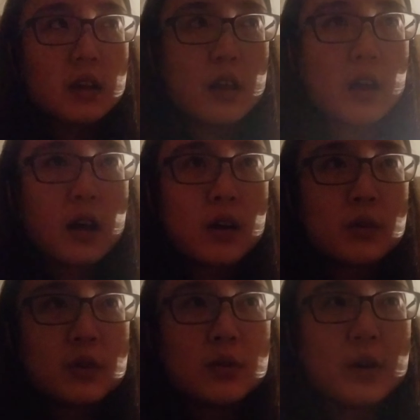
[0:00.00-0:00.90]
how
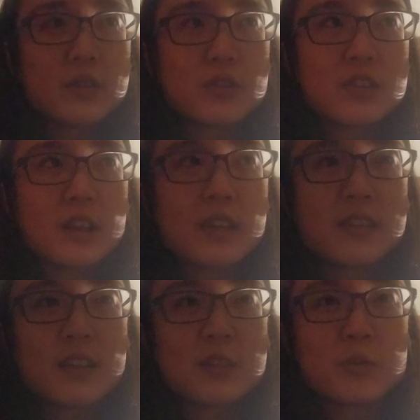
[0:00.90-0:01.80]
you understand
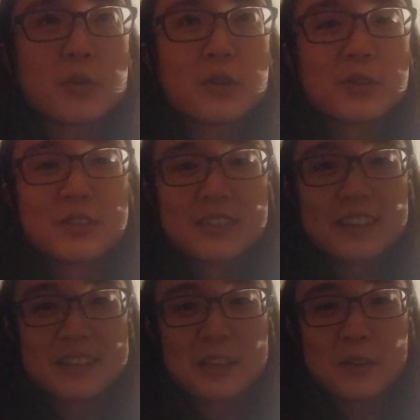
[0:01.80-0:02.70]
that the world
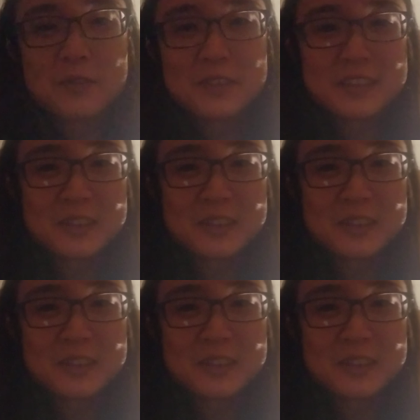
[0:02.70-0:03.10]
itself is an